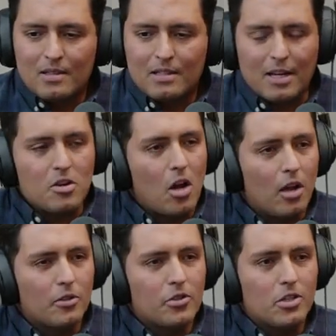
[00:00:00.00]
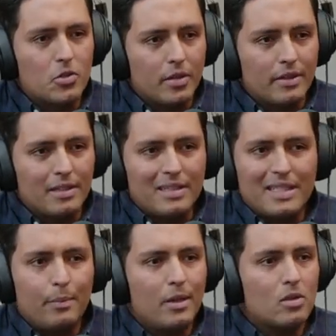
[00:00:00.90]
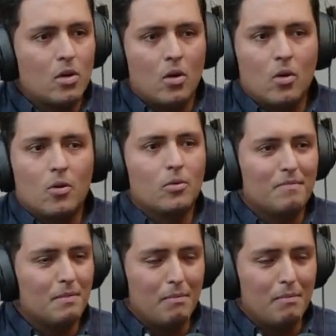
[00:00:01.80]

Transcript: technology-driven, tippy-toe,